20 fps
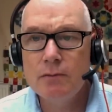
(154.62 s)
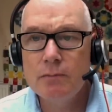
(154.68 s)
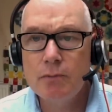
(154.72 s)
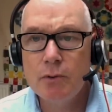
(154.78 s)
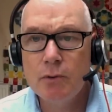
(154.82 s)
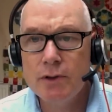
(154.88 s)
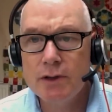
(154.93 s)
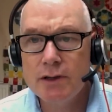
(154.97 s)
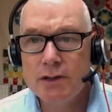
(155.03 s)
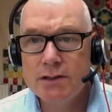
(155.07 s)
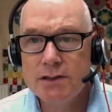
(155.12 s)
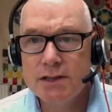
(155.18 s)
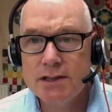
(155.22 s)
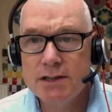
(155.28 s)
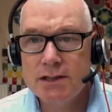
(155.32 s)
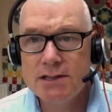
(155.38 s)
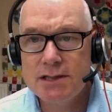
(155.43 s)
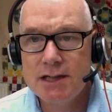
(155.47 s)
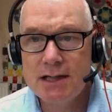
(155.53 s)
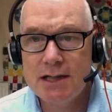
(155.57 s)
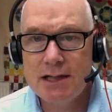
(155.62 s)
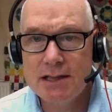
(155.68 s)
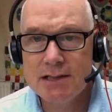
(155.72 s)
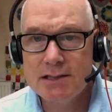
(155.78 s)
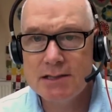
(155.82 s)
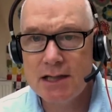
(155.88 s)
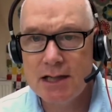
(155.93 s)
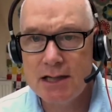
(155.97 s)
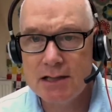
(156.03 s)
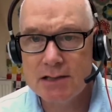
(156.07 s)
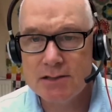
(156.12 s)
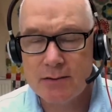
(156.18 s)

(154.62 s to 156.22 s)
reported to the CDC.